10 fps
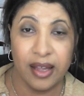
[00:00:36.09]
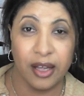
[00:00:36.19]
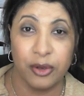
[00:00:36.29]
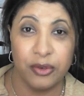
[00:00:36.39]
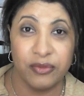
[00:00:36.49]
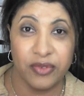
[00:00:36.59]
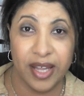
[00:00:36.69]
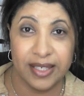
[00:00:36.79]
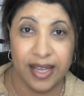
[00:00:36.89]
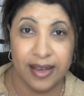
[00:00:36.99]
I couldn't
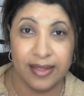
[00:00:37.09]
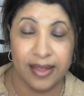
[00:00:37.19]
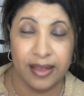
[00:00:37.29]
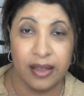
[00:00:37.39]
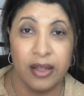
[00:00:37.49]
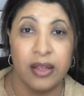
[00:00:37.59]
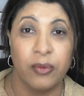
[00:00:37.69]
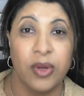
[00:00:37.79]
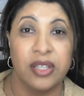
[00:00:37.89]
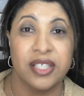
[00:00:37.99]
find anything.
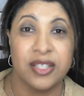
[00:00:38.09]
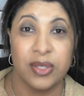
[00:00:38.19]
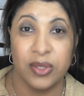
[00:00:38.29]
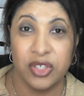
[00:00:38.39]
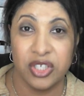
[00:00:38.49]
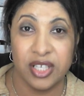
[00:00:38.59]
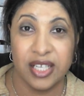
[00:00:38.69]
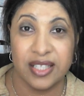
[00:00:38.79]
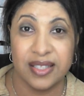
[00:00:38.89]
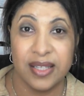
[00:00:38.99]
Well, the solution
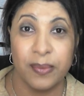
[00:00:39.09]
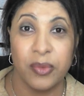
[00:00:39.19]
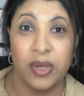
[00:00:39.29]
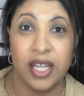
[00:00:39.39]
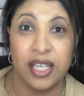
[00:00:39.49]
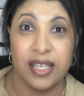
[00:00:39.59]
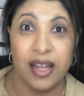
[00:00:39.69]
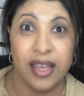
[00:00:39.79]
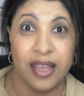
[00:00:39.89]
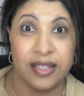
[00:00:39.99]
is simple. It
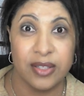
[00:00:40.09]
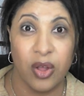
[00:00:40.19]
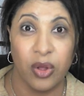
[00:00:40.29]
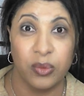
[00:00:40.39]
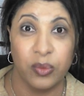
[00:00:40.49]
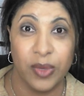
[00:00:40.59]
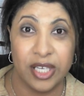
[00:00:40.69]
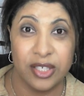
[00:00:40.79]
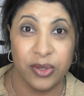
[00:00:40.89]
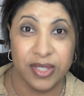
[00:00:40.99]
is on
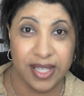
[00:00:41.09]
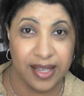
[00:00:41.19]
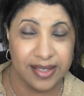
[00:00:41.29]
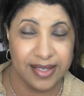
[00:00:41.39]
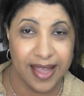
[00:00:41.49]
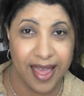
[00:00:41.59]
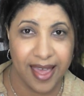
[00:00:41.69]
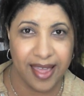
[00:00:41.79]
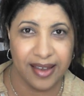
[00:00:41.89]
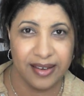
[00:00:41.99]
Windows
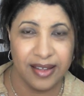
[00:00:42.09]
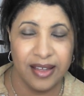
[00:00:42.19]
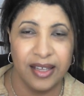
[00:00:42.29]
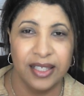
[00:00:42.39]
10.